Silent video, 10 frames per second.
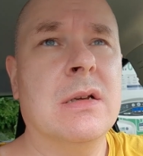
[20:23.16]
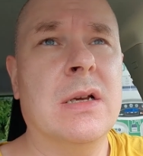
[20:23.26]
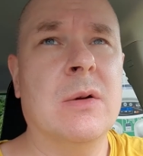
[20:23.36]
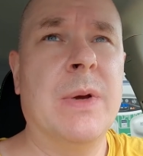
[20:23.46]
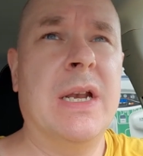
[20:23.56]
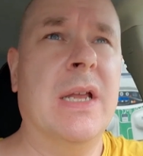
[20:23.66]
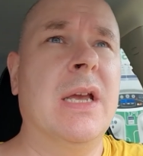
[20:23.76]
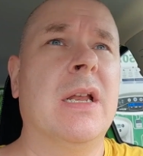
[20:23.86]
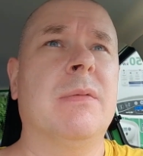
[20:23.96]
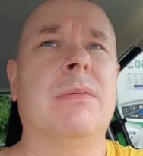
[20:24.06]
and we
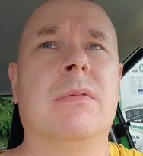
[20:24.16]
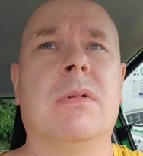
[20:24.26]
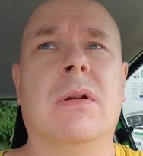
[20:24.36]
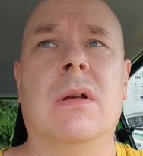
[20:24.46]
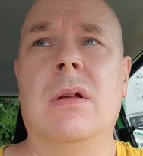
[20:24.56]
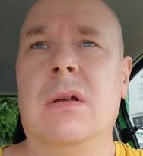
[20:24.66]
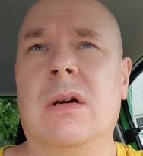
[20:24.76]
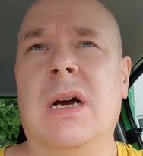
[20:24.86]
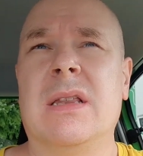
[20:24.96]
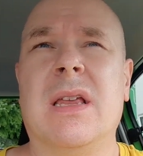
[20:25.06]
need,
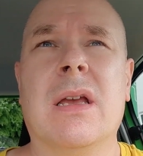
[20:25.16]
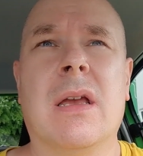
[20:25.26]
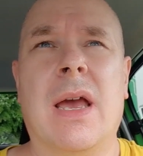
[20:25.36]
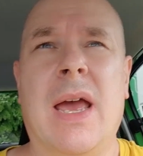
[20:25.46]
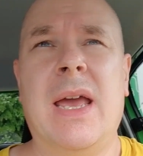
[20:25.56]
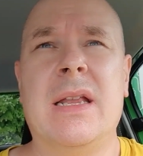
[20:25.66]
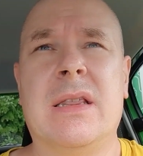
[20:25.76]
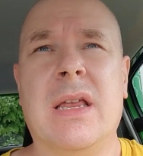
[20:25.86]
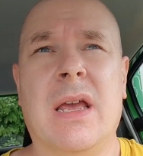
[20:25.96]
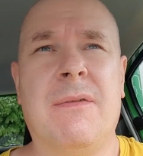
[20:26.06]
I think,
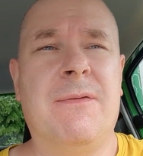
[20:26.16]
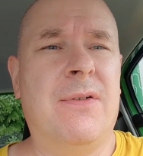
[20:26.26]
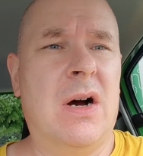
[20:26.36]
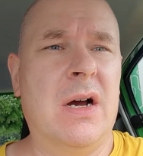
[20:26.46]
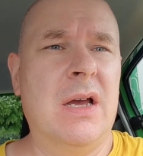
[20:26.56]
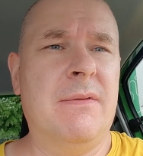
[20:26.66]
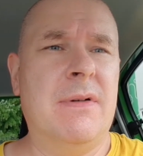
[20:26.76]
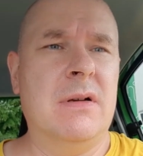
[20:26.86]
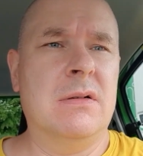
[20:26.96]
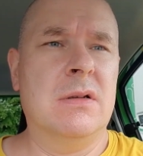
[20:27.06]
85
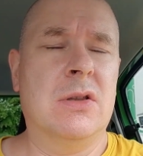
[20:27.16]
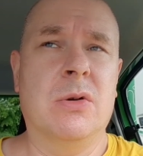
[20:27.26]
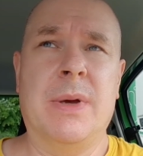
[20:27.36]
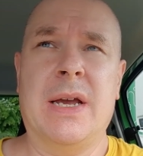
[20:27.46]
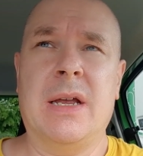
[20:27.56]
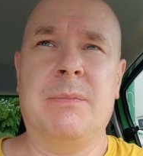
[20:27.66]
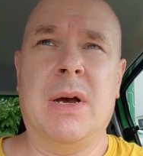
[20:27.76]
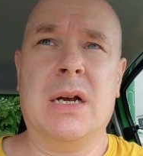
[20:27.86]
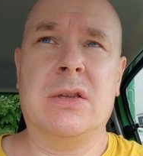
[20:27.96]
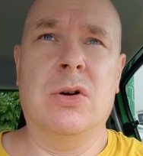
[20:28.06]
to make it
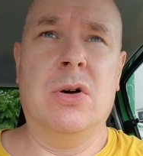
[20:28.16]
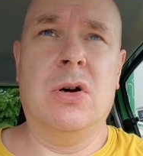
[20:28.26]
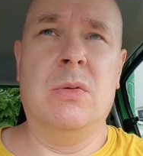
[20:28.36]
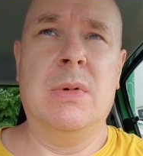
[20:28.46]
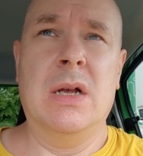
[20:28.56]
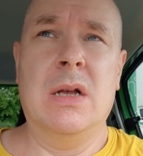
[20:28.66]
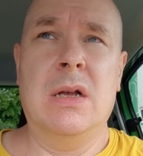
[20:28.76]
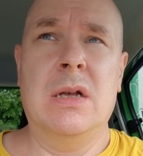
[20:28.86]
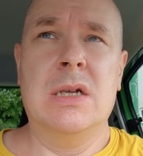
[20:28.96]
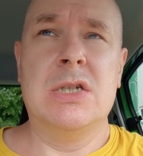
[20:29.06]
back to home,
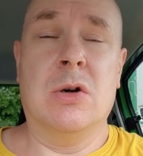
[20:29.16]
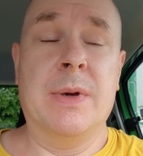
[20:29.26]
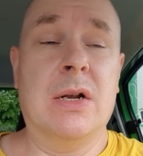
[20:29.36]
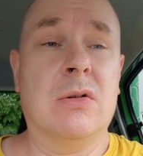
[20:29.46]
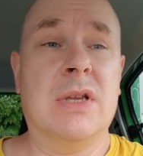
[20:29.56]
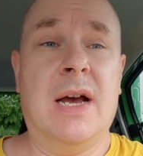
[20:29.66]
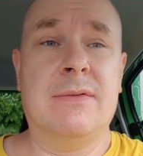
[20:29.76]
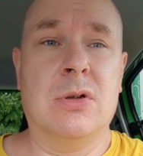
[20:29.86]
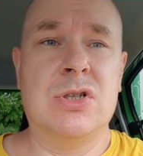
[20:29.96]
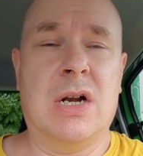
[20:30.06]
so we don't have
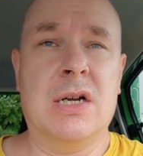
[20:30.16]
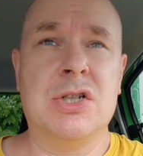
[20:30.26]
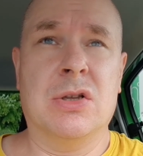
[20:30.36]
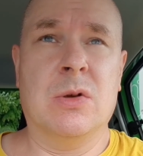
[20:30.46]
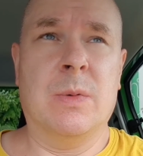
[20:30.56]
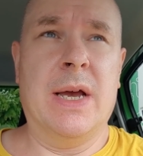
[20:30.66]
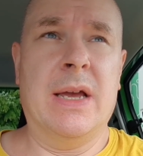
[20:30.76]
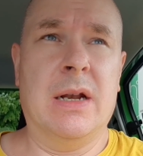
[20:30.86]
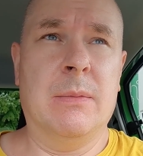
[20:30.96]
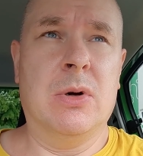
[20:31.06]
to charge on the way
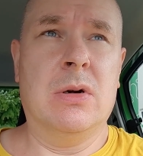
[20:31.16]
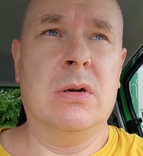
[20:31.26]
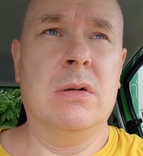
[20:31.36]
anymore.